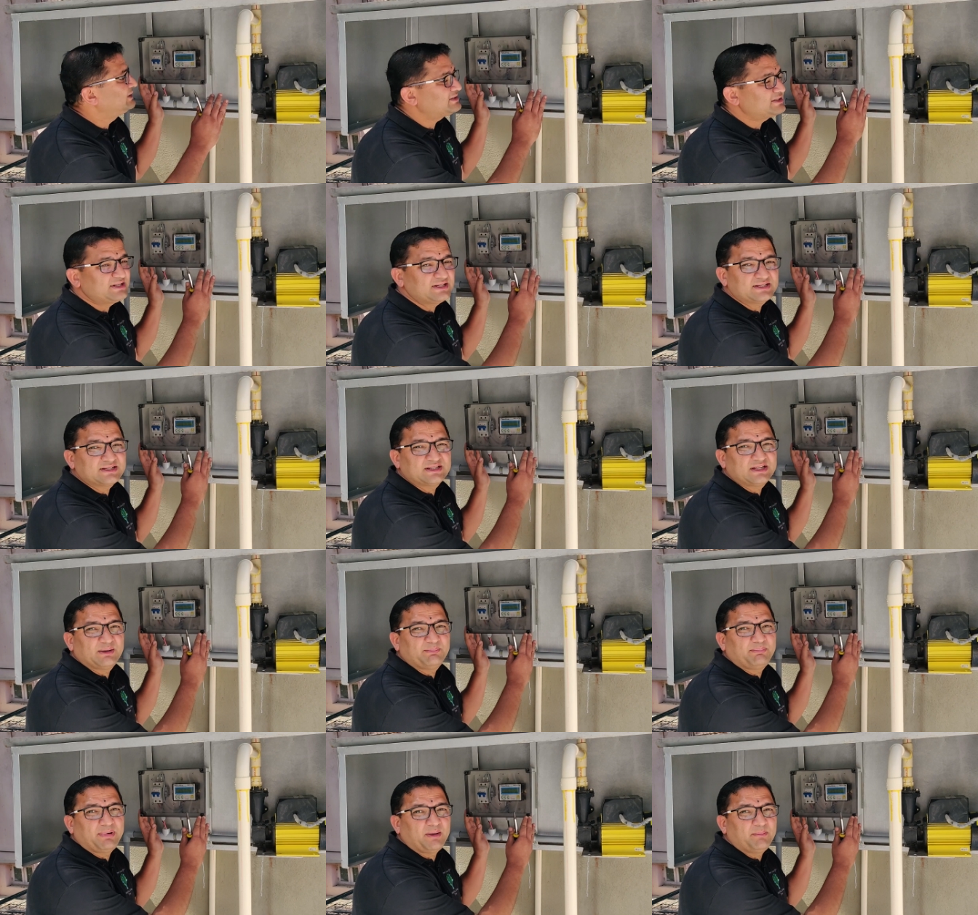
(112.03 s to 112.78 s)
This is
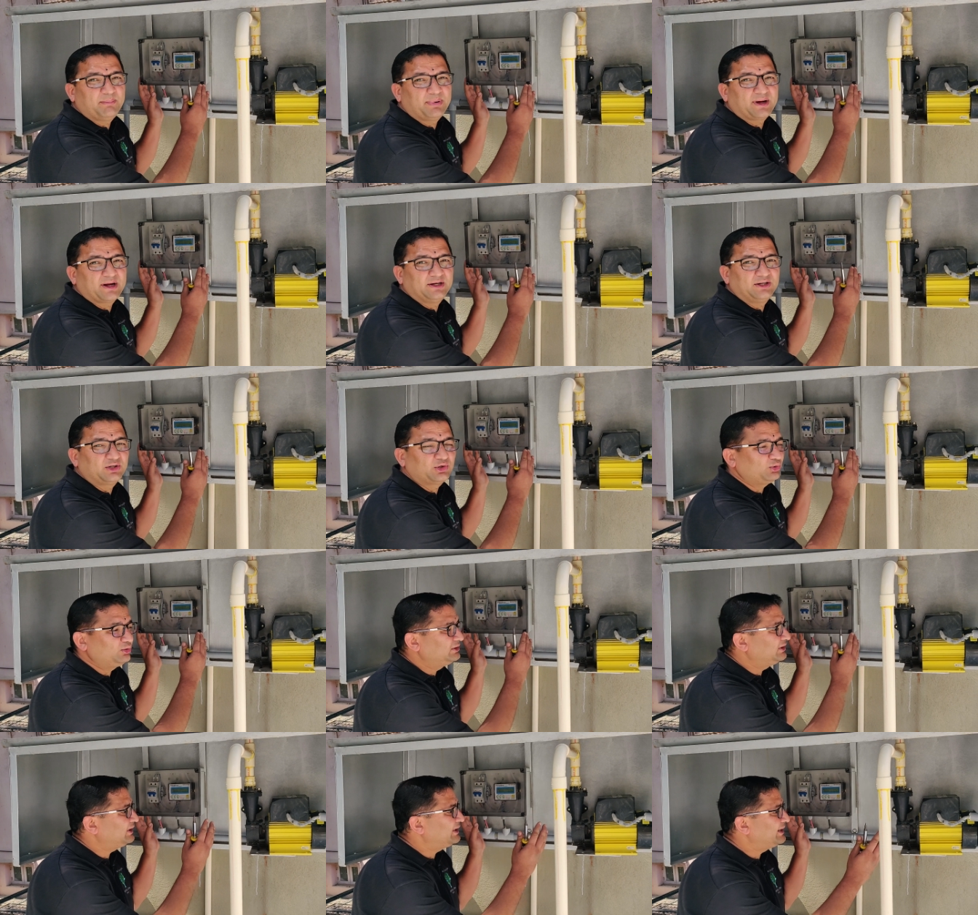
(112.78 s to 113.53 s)
the pump
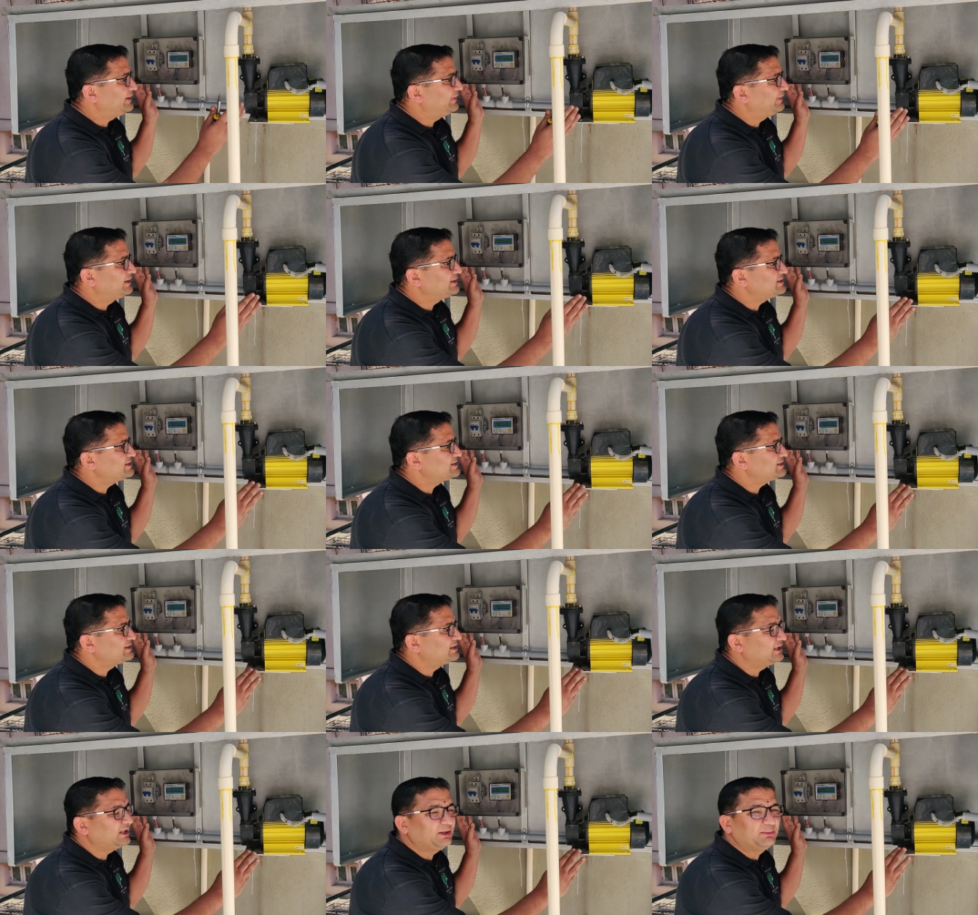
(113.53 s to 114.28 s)
controller and this
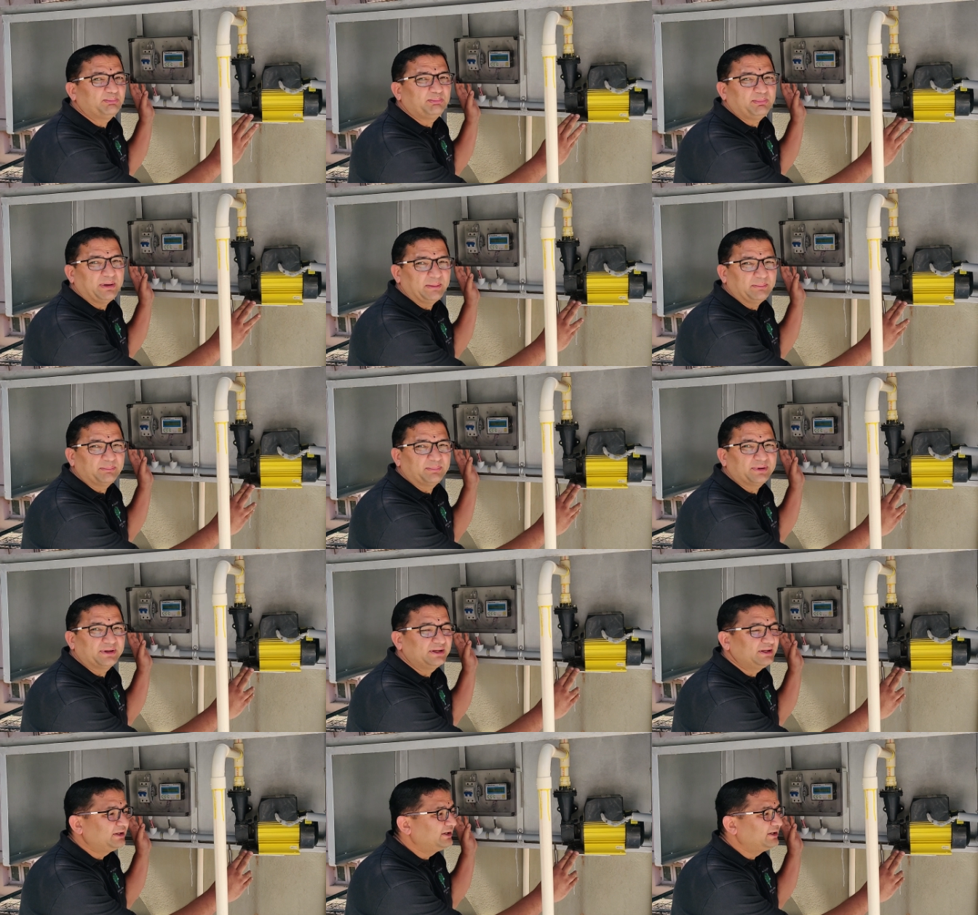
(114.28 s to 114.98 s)
is the pump.